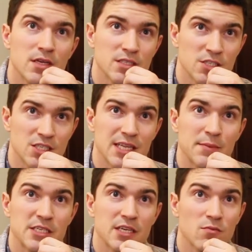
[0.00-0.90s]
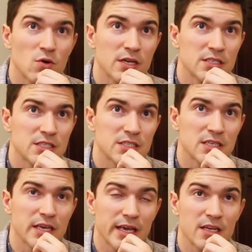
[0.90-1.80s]
Is it just limited in
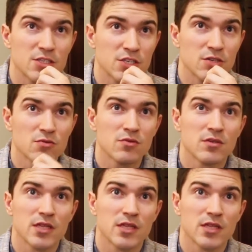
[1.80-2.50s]
what it can yeah,